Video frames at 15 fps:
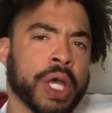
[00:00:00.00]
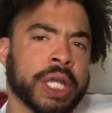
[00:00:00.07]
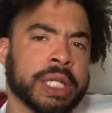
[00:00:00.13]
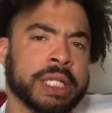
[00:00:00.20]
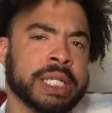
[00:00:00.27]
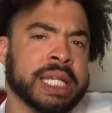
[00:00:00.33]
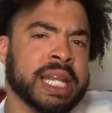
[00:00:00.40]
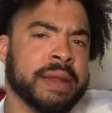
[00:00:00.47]

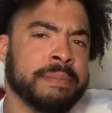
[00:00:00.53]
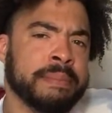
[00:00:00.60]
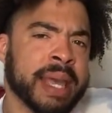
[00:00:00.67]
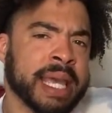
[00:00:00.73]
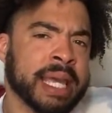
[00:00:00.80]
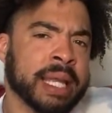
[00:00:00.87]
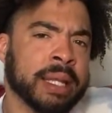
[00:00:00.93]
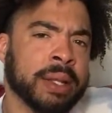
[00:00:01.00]
Did it
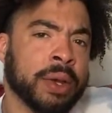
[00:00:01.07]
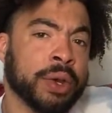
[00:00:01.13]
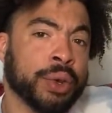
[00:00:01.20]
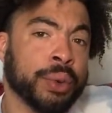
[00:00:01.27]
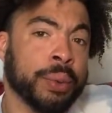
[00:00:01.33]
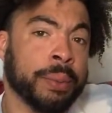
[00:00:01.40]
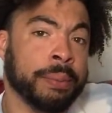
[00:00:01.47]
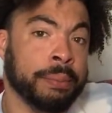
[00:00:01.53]
make it look
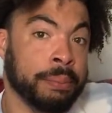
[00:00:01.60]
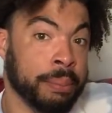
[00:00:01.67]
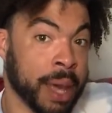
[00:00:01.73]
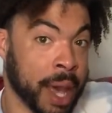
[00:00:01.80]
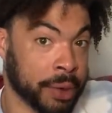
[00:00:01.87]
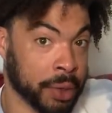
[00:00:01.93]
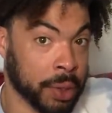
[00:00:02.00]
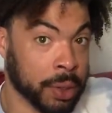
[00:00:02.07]

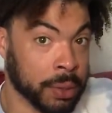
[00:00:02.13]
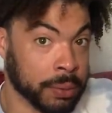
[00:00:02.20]
better?